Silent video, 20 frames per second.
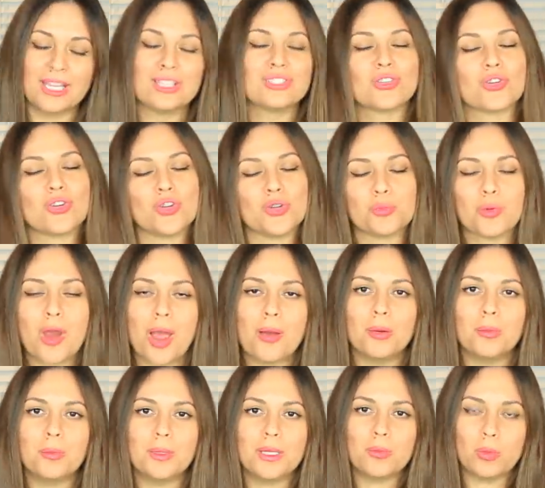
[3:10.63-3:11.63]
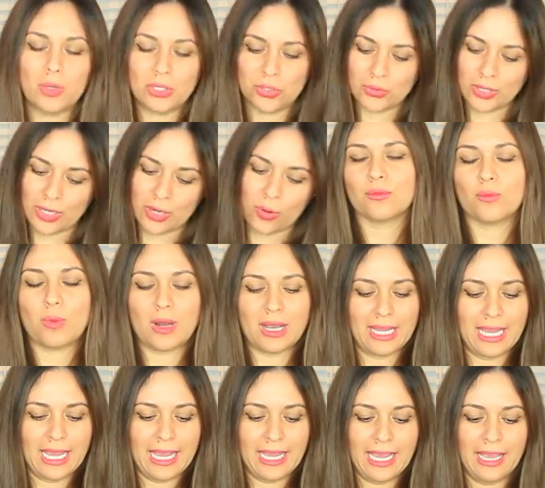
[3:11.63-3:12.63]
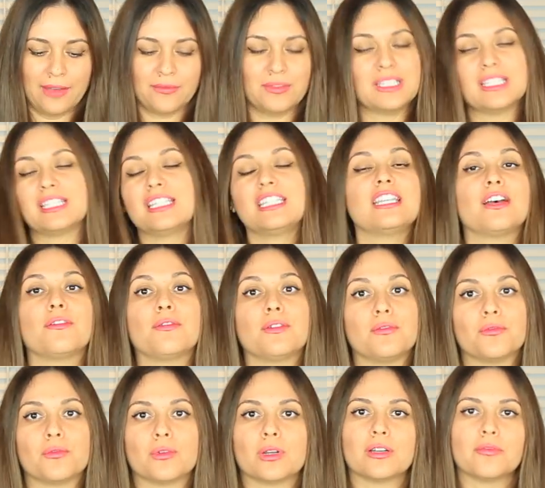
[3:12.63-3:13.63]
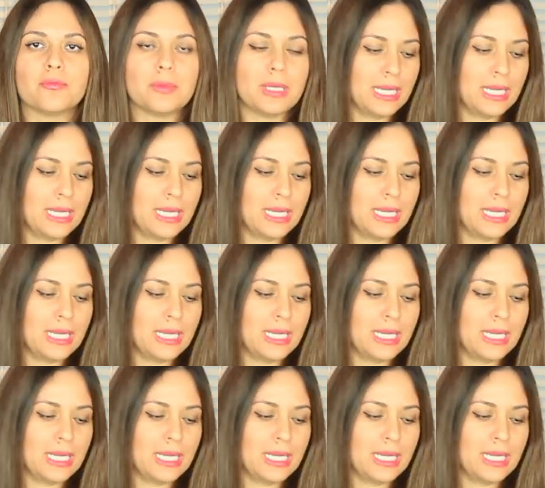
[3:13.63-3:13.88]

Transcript: So you're probably wondering why I have this stuff in front of